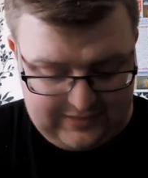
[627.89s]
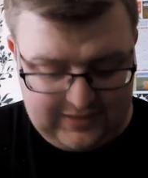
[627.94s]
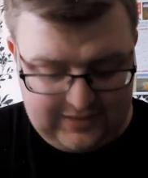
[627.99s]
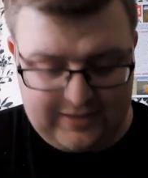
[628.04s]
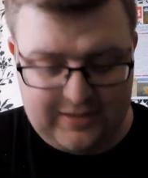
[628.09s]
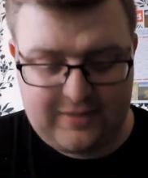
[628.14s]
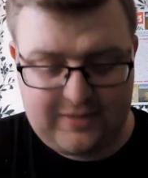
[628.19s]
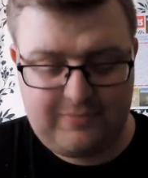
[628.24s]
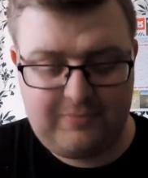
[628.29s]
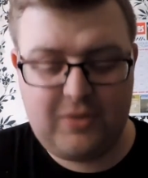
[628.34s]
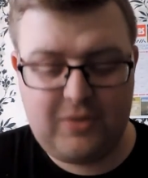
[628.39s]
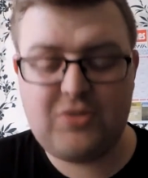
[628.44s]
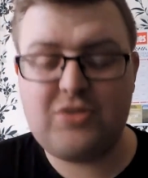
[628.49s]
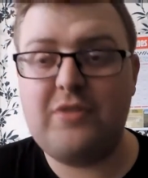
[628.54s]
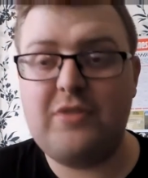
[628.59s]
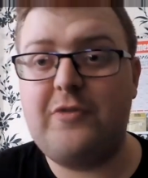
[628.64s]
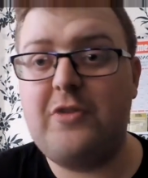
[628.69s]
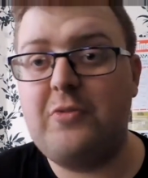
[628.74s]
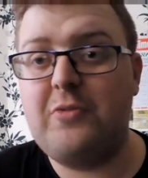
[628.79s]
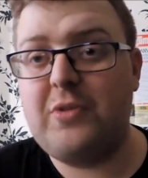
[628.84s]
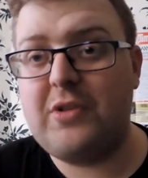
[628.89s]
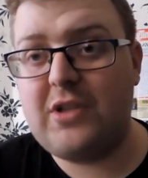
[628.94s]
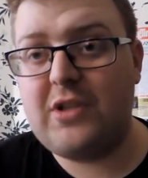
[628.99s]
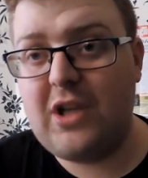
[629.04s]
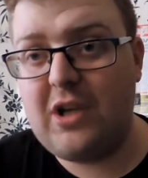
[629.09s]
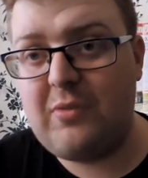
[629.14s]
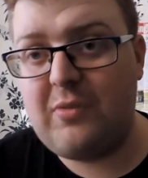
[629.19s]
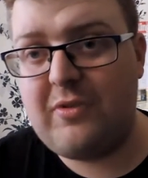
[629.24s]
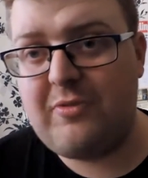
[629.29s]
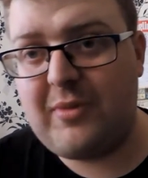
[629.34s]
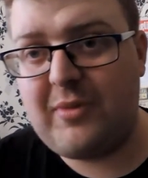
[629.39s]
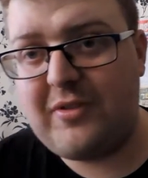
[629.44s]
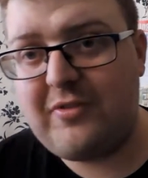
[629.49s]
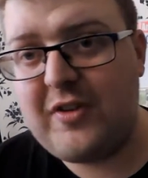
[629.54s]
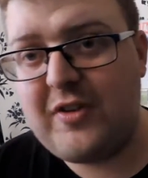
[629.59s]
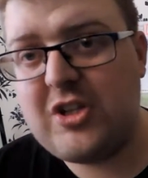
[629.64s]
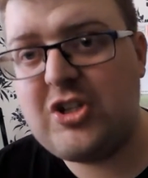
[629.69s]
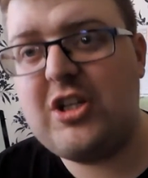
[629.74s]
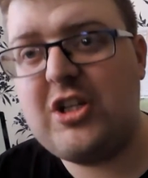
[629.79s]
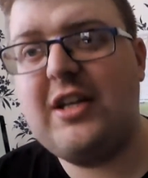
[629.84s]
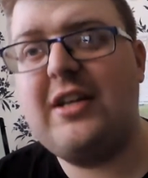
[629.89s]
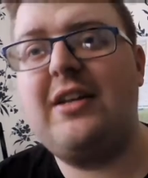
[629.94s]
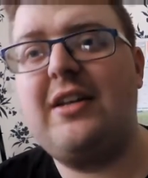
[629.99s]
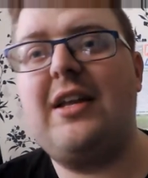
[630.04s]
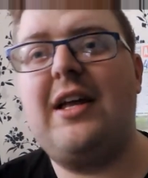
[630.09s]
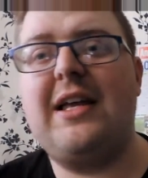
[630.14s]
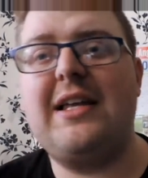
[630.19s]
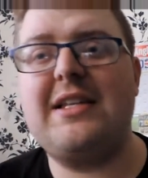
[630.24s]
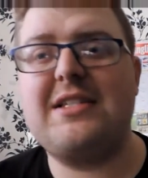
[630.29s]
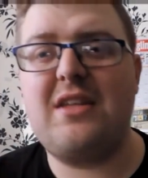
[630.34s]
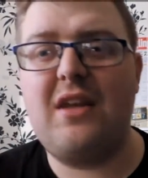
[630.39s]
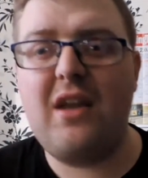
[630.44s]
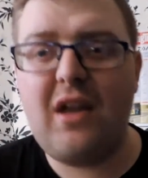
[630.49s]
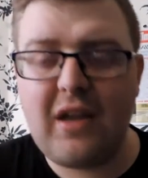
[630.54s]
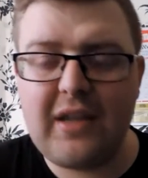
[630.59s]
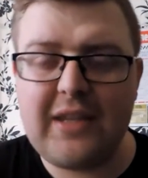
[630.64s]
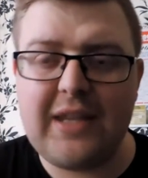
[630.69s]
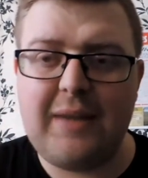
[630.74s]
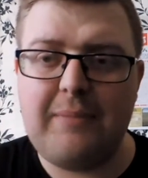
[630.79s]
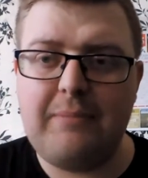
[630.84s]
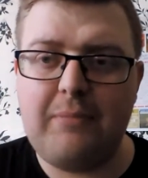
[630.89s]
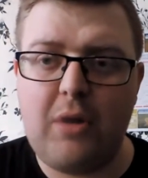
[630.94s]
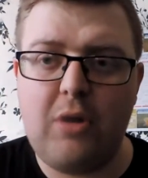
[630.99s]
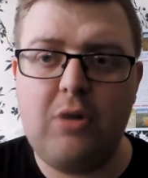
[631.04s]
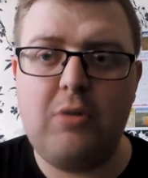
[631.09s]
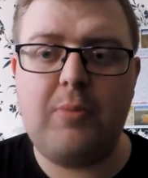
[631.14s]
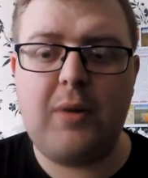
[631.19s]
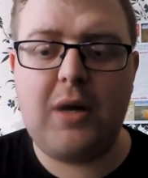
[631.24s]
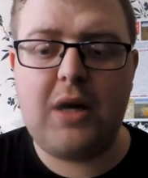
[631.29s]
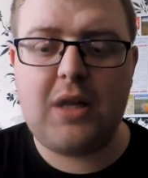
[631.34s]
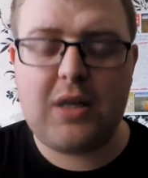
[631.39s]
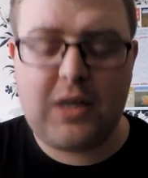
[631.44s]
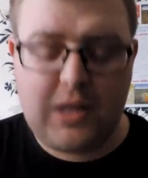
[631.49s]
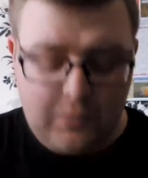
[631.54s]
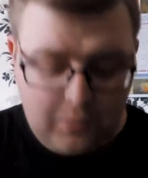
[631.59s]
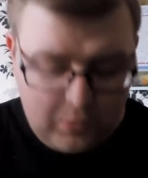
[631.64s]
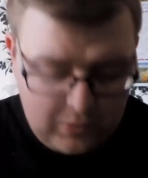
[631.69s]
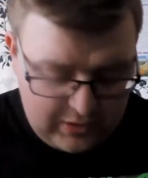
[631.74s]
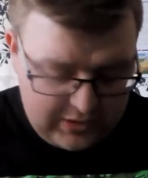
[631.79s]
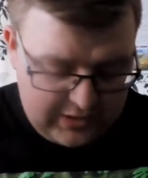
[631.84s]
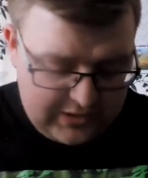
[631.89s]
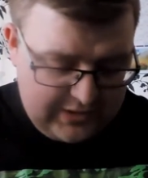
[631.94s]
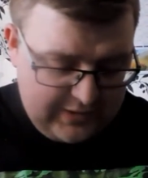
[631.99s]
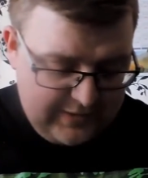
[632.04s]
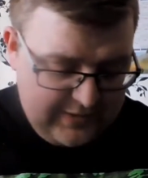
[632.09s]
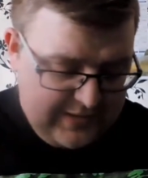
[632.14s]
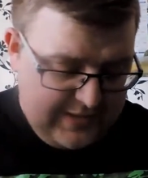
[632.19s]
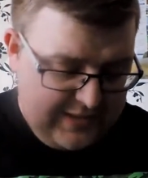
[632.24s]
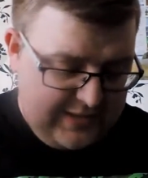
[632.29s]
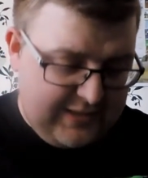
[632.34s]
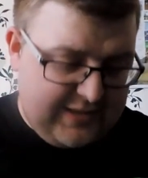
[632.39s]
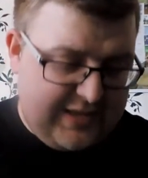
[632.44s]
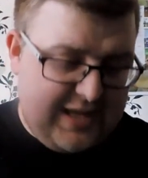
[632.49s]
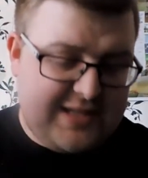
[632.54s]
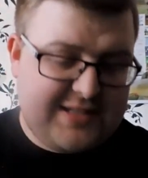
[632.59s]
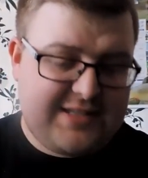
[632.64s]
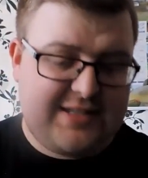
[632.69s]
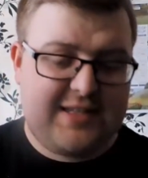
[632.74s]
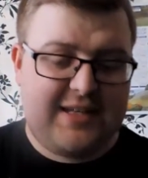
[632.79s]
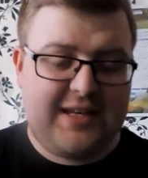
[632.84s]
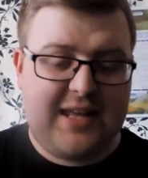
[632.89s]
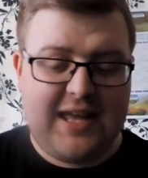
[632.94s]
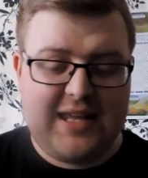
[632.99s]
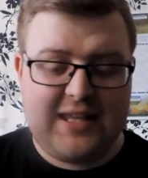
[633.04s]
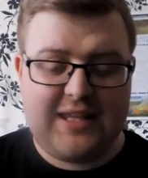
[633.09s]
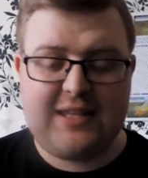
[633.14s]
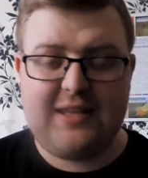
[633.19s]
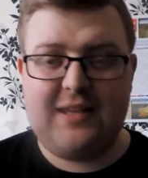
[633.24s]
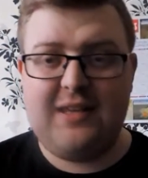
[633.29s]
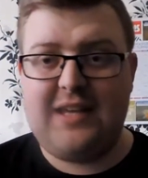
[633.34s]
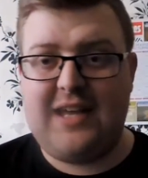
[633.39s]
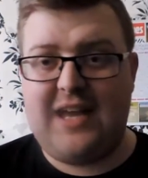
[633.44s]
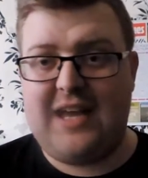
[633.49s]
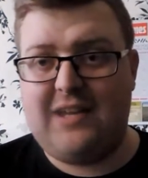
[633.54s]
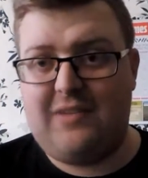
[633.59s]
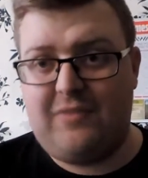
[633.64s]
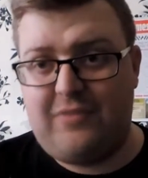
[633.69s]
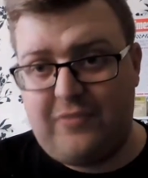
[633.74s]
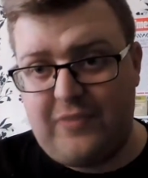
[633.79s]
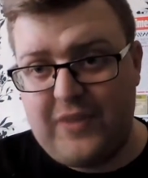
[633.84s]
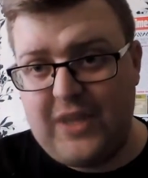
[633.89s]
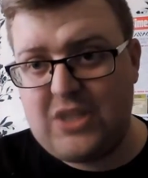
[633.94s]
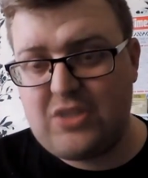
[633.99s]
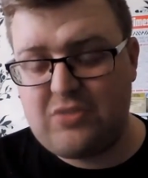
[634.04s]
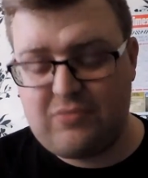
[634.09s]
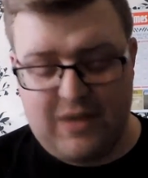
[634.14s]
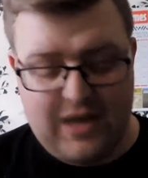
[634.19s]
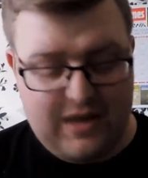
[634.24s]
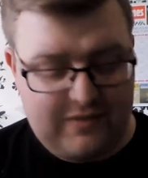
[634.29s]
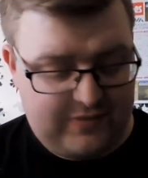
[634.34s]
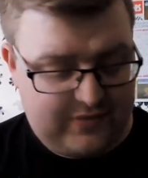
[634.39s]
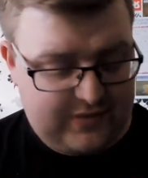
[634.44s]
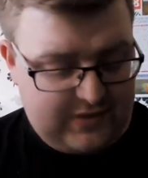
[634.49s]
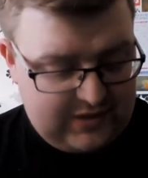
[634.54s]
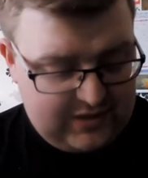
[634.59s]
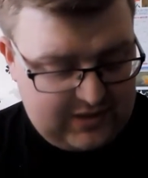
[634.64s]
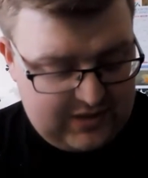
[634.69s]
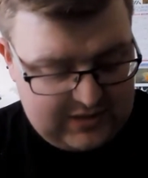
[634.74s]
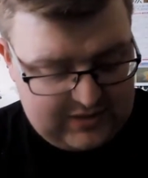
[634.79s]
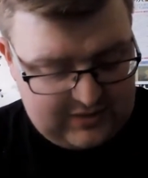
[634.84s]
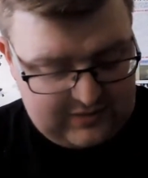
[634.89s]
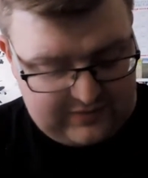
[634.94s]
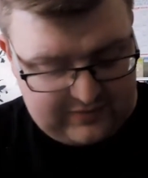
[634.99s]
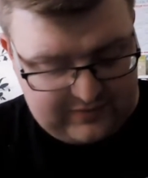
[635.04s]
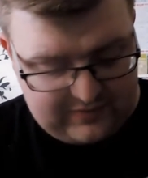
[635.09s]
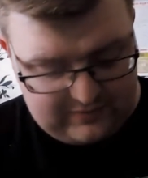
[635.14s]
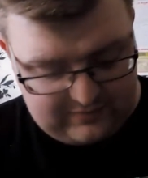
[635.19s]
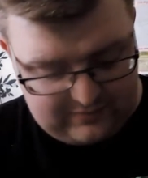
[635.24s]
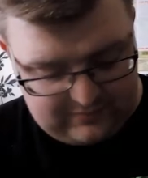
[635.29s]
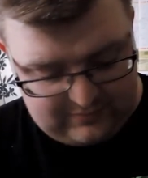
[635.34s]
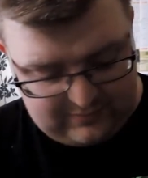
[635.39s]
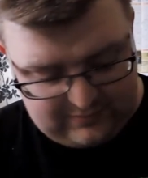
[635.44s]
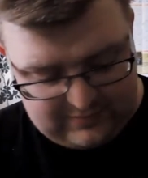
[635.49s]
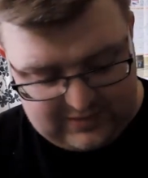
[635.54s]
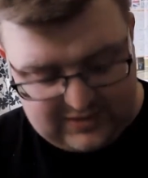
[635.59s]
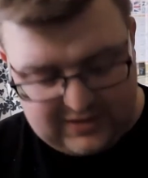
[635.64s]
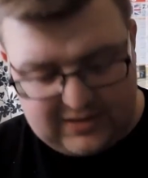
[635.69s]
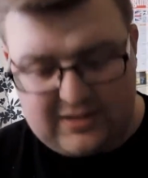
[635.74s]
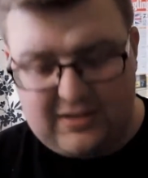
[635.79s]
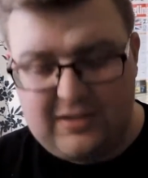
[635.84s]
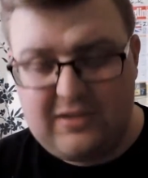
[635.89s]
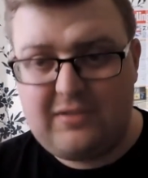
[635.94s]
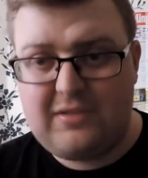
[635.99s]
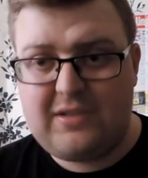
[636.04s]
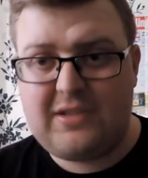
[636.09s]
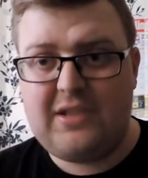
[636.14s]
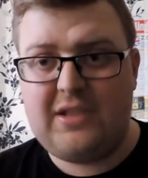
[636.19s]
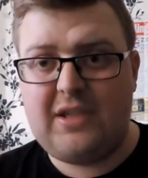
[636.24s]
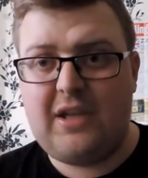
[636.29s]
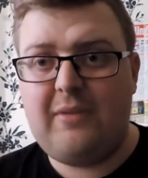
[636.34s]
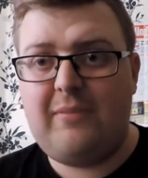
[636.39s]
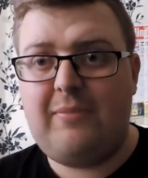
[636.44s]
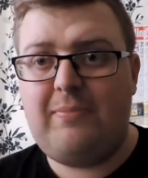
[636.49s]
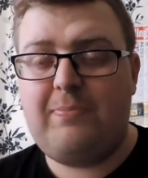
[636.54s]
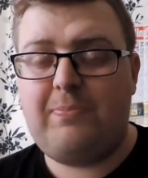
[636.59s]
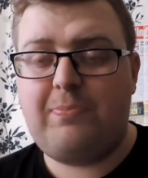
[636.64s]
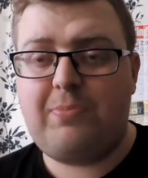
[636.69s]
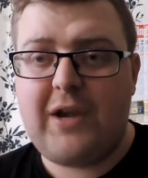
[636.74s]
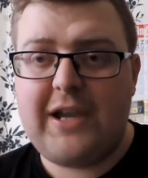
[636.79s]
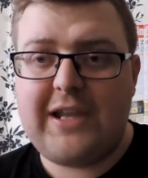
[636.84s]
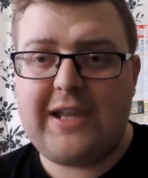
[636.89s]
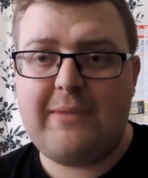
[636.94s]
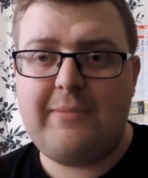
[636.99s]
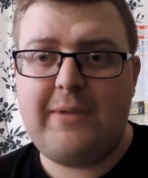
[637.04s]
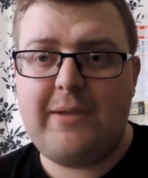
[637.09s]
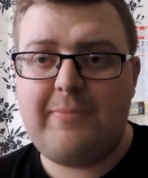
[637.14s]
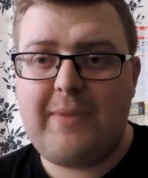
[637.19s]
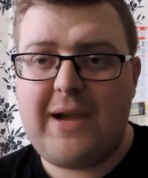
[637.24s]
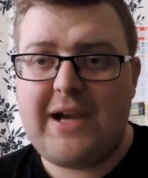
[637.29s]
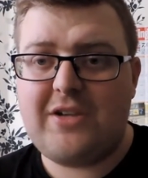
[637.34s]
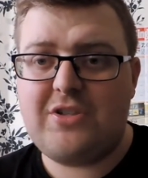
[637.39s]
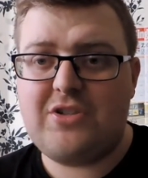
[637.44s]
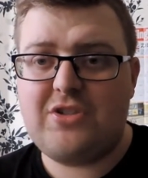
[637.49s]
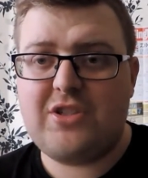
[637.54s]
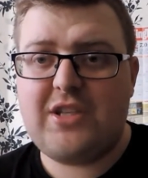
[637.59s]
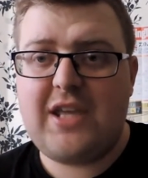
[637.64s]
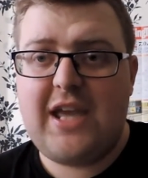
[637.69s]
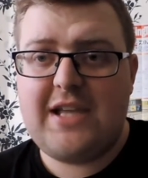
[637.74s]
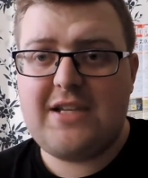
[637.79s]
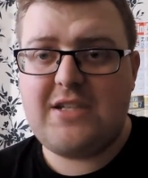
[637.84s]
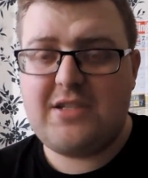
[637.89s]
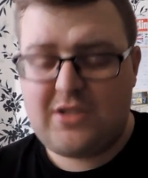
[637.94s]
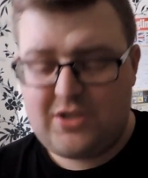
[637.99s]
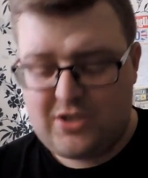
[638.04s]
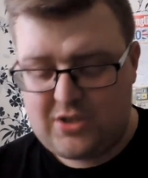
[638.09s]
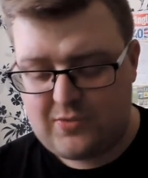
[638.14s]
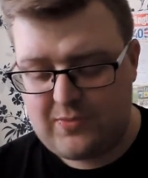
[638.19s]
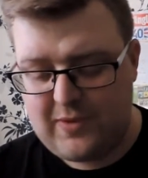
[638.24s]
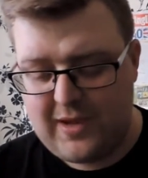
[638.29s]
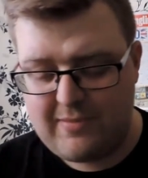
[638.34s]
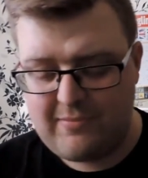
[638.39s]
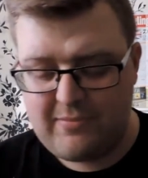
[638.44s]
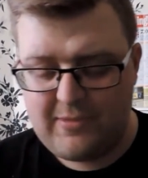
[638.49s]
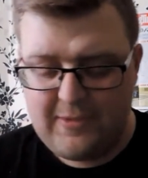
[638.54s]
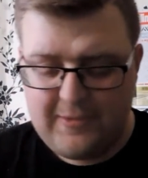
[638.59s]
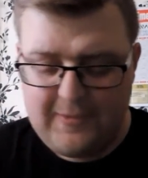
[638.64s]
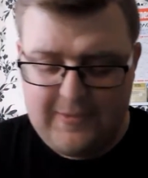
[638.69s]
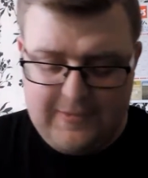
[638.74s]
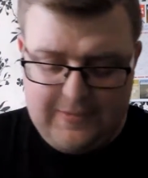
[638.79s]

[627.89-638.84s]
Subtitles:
Like most of you would know with my fishing, it's light and mobile. I want to get to the lake and fish rather than kind of, you know, breaking me back just getting to the swim.